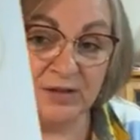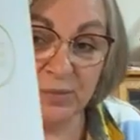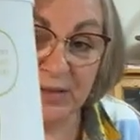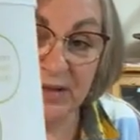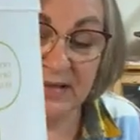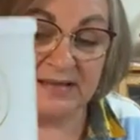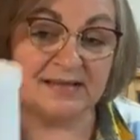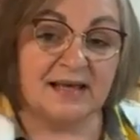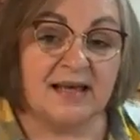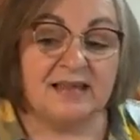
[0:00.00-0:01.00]
these are
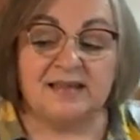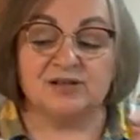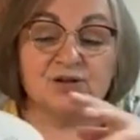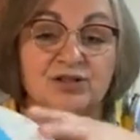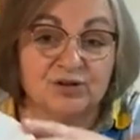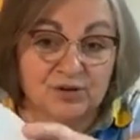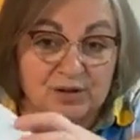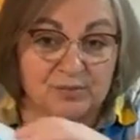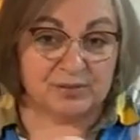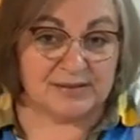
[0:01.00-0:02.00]
peas. These are
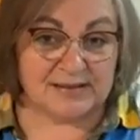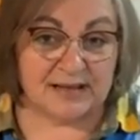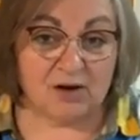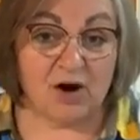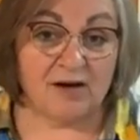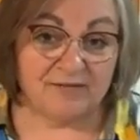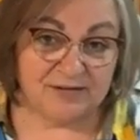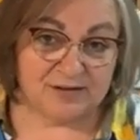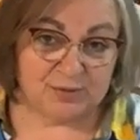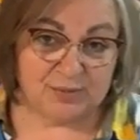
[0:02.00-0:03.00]
30%
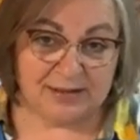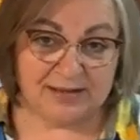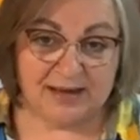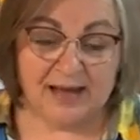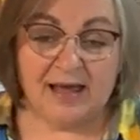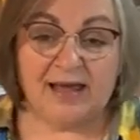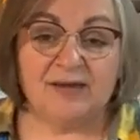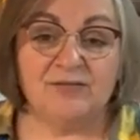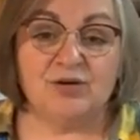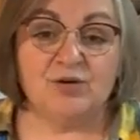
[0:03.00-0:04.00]
off this week.
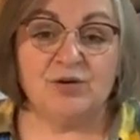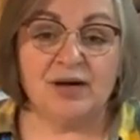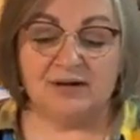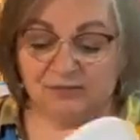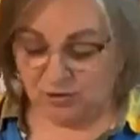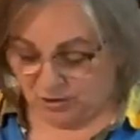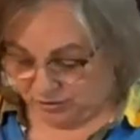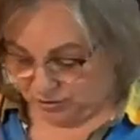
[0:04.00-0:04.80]
If you have